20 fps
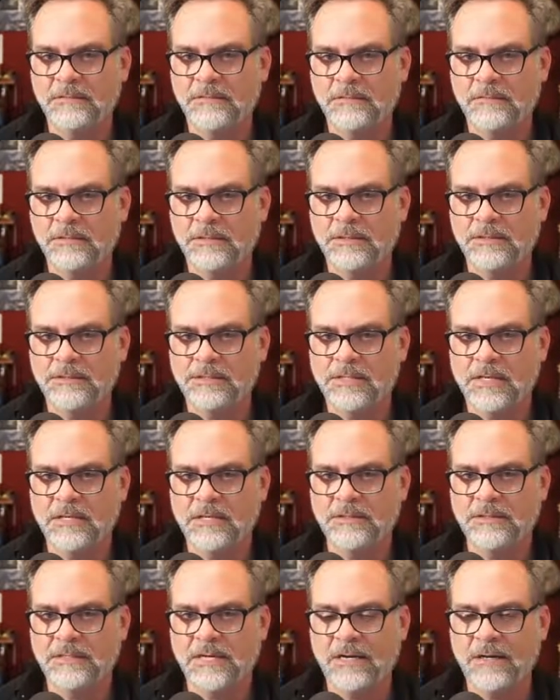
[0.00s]
where it said
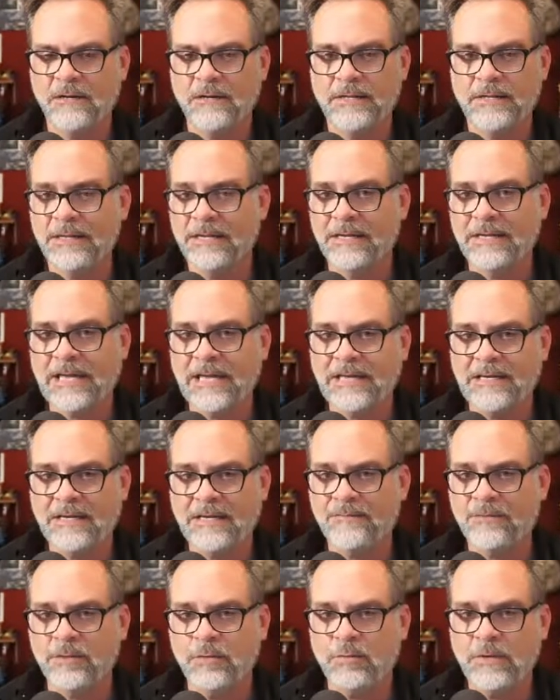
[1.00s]
entirely, and I can't
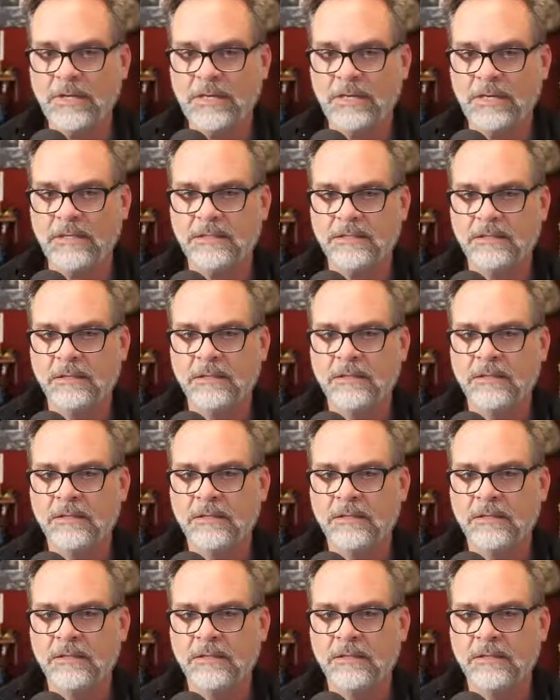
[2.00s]
have unique